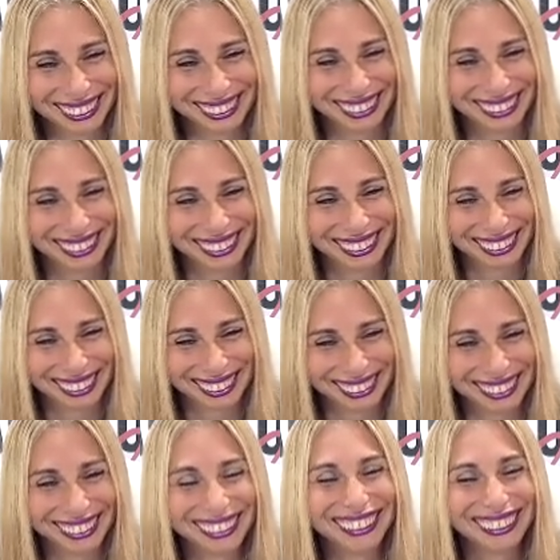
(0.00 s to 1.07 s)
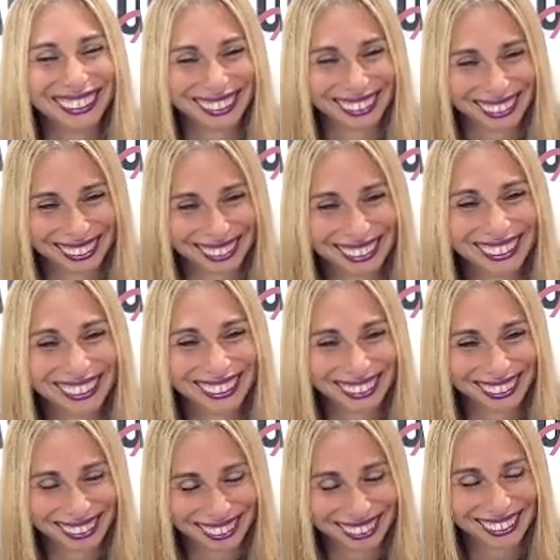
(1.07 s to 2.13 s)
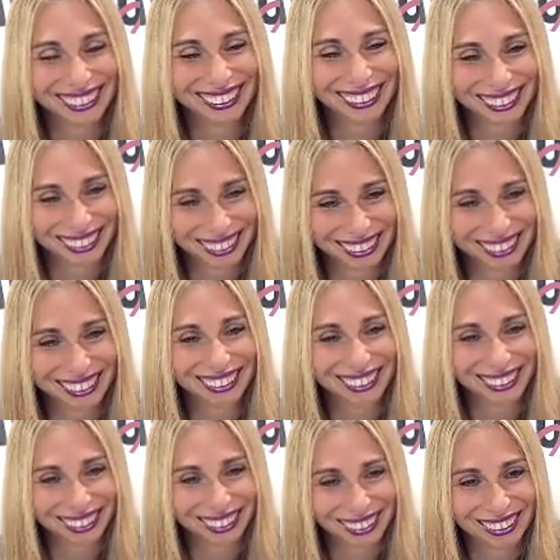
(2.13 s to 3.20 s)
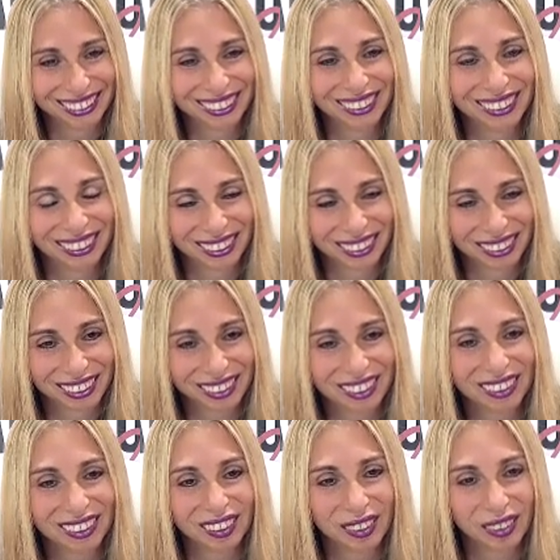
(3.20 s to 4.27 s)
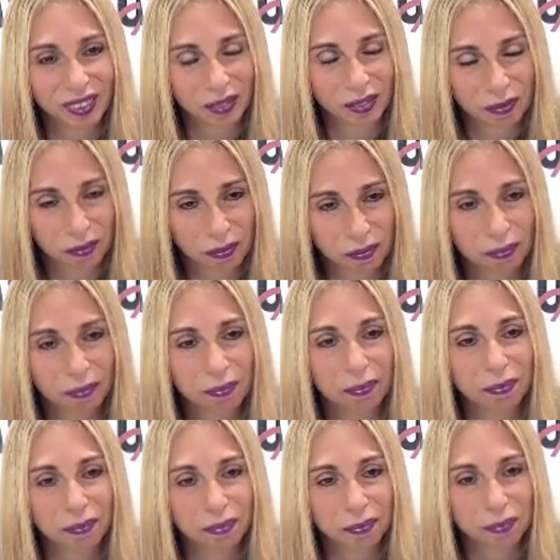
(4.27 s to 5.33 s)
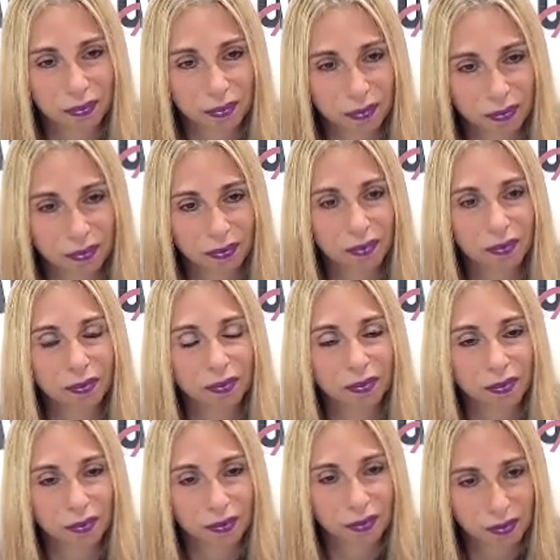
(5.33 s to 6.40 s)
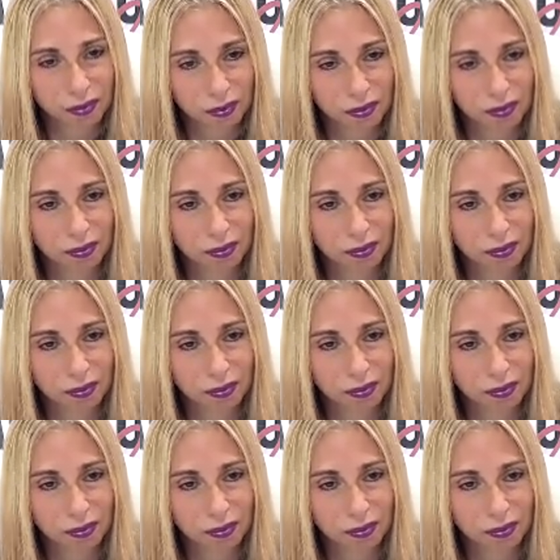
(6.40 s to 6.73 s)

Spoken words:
No words are spoken by the person on screen.